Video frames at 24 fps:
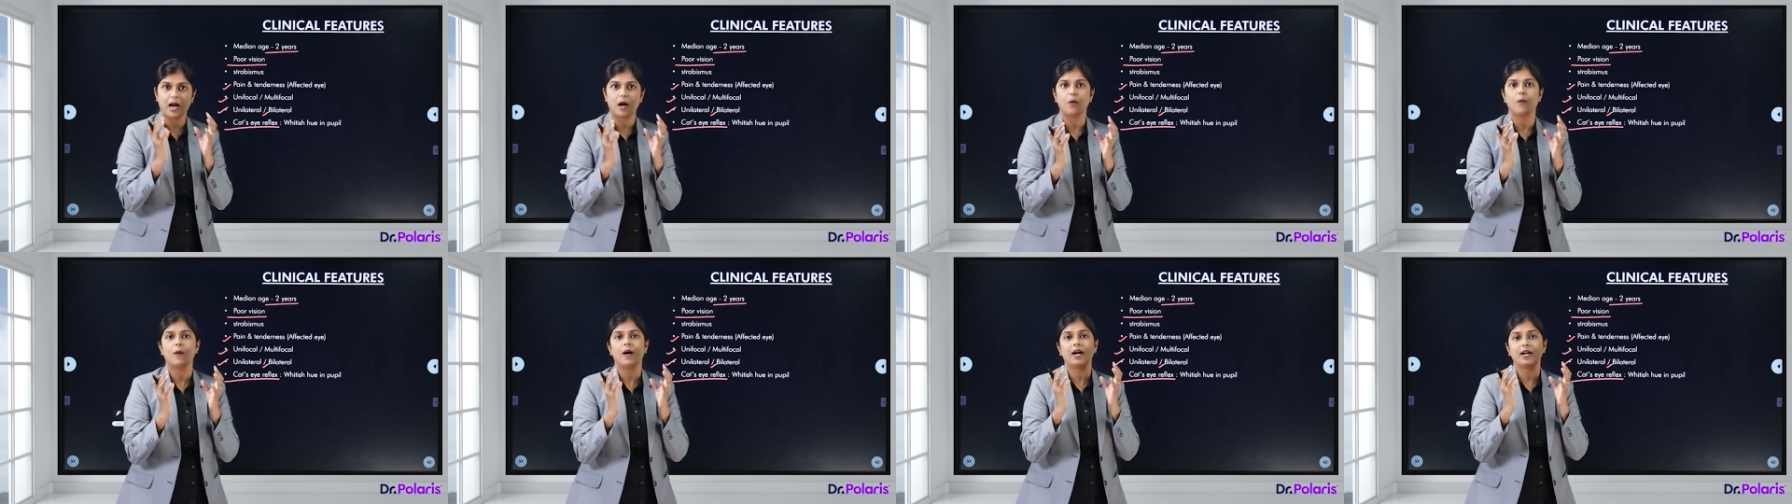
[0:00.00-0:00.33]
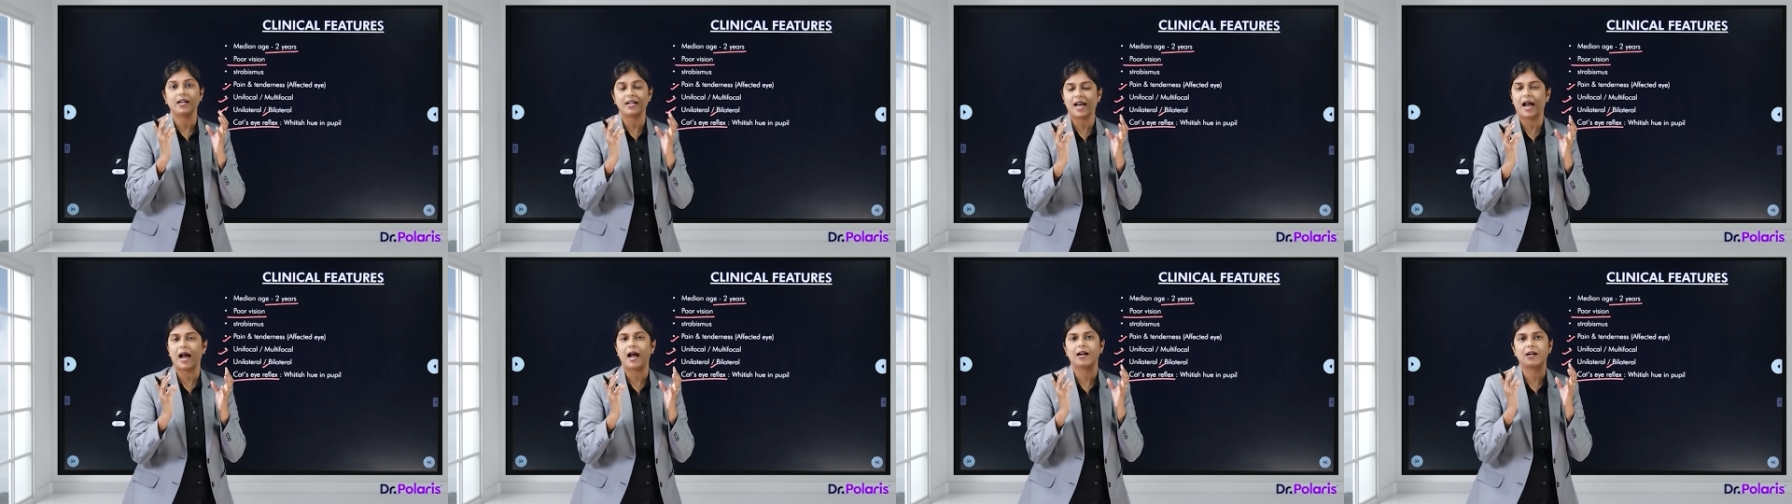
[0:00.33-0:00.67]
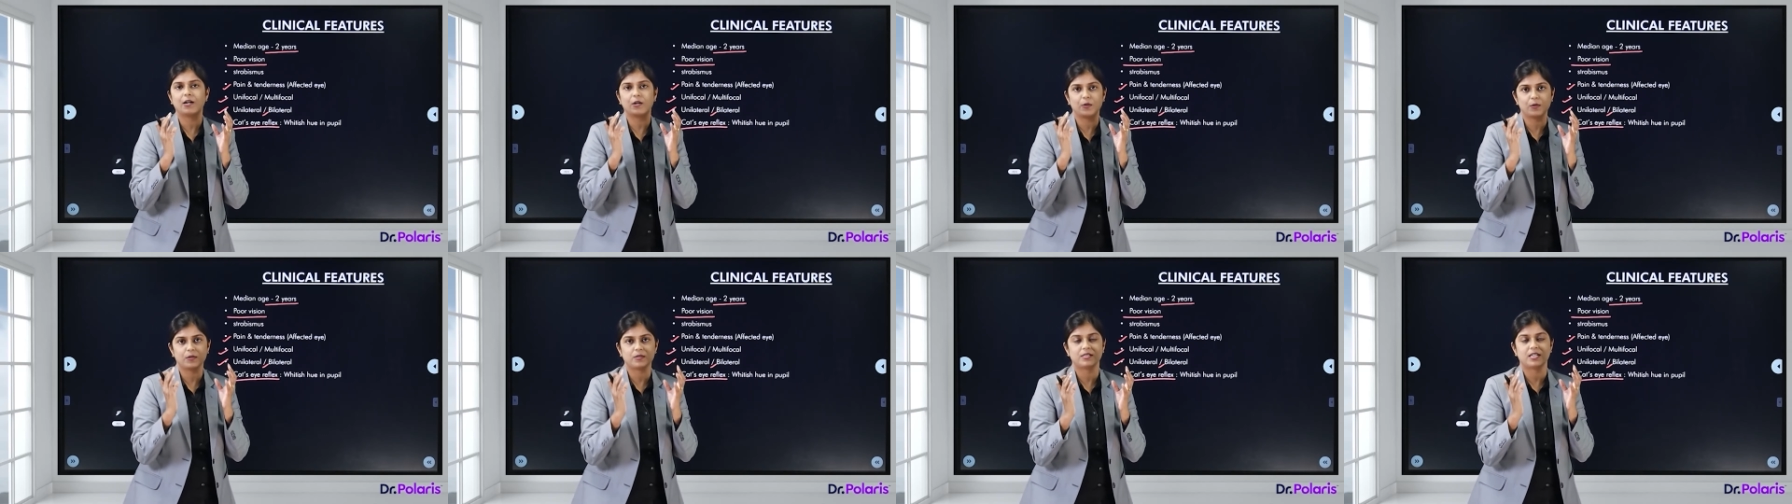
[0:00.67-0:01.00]
how a cat
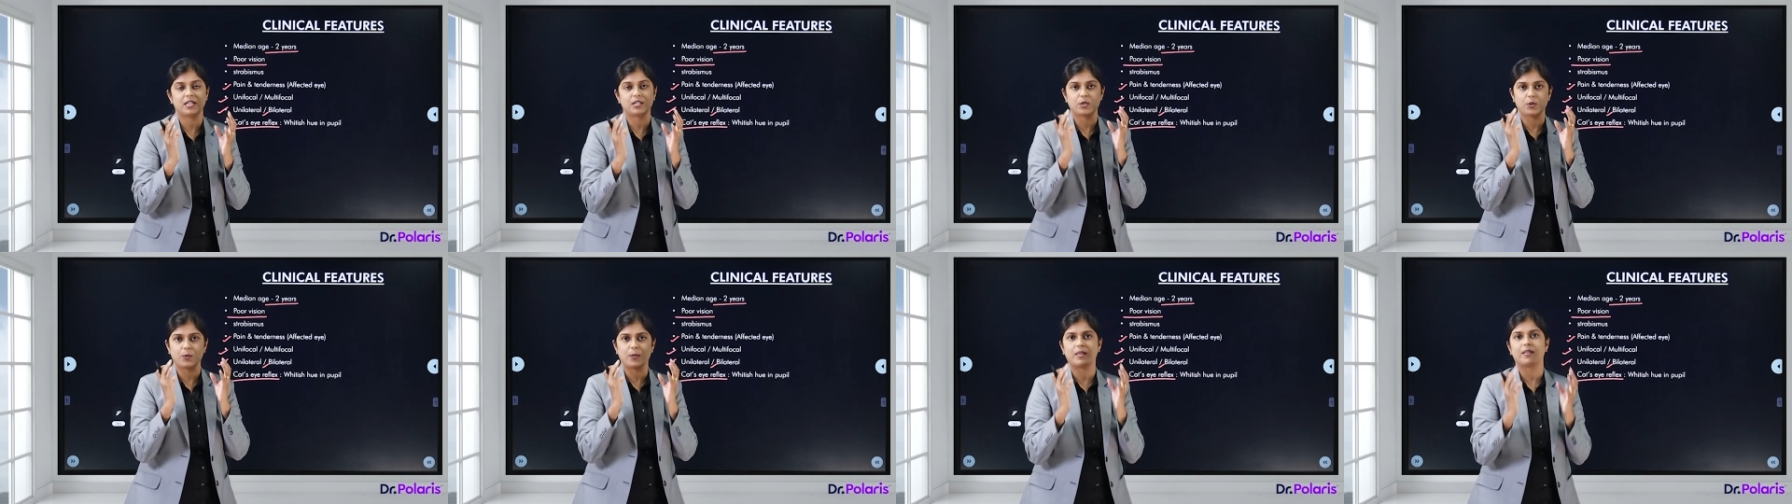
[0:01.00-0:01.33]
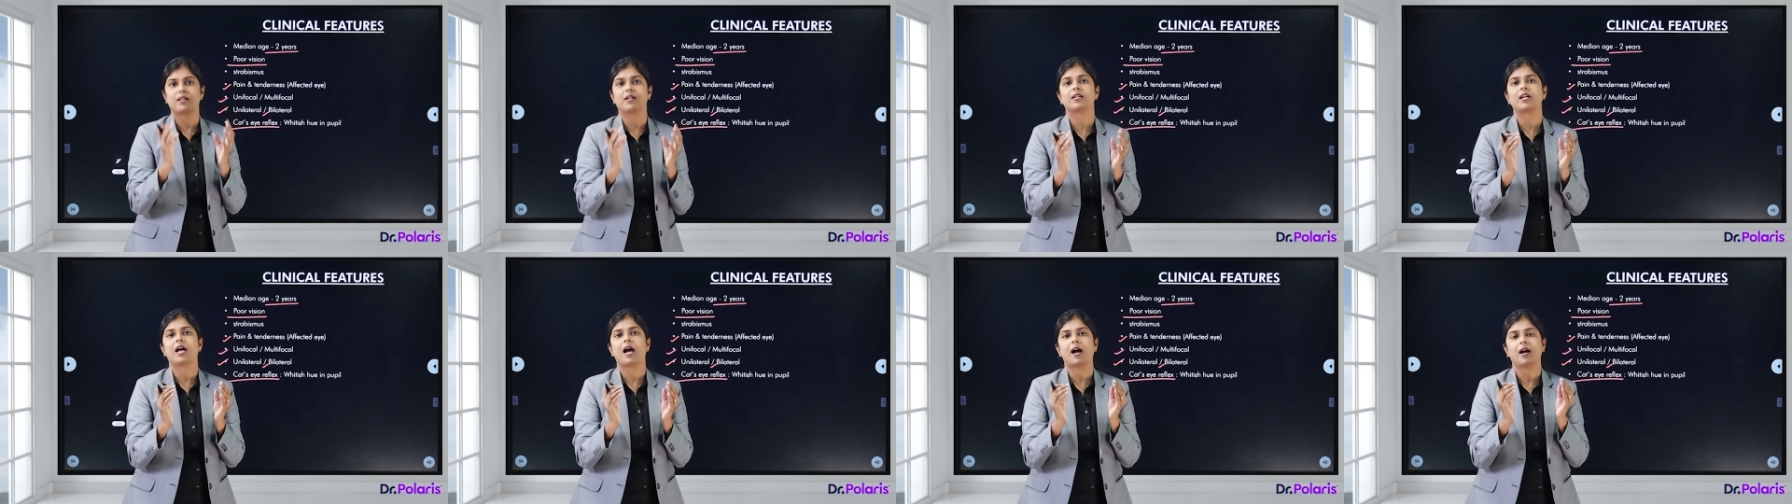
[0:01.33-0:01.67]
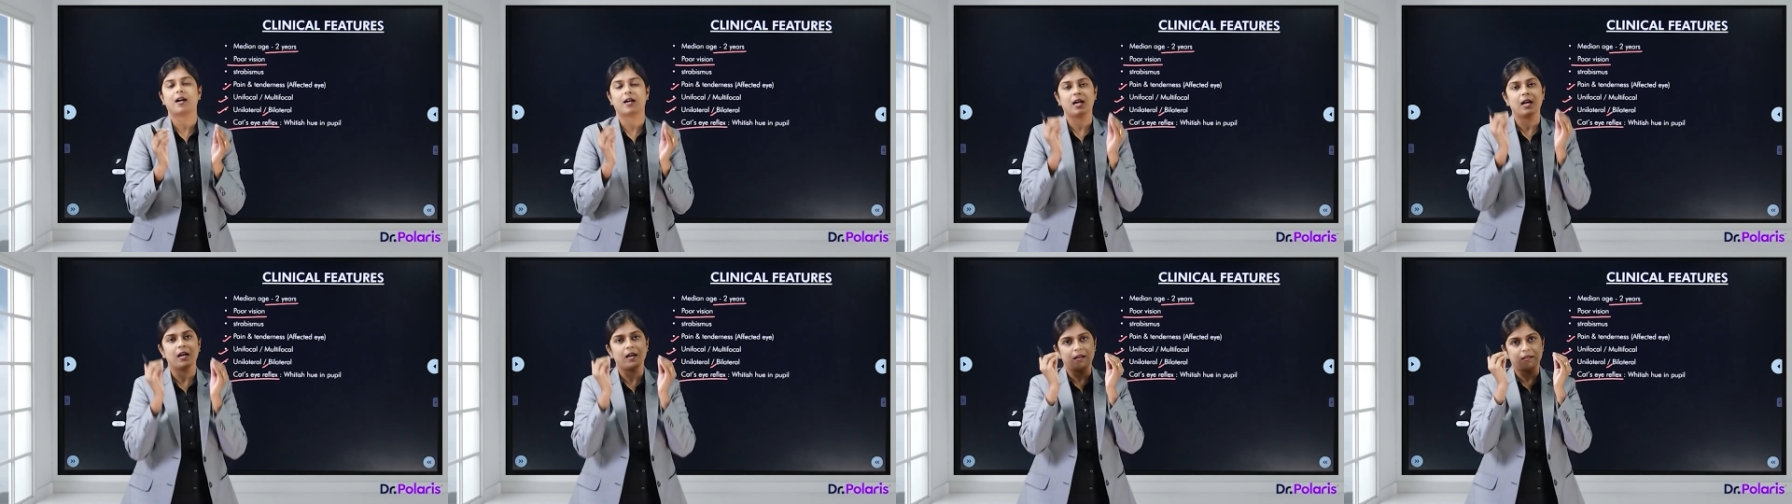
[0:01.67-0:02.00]
looks at you in the
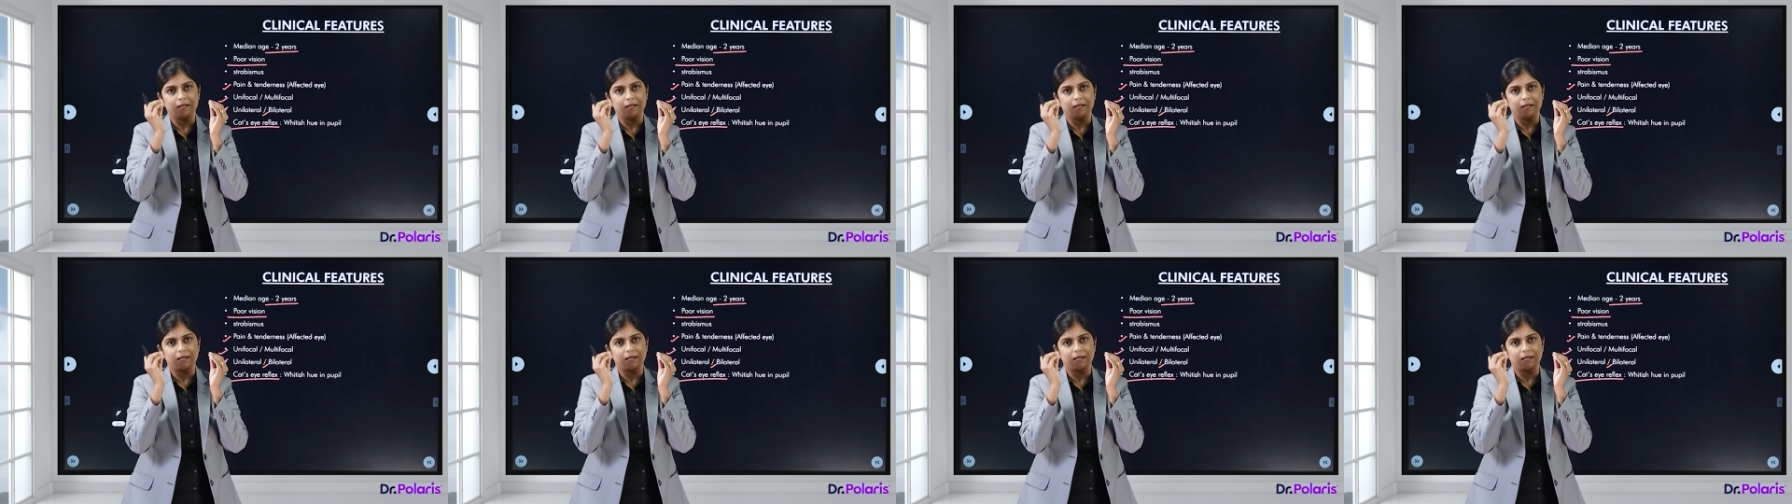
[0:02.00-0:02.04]
dark.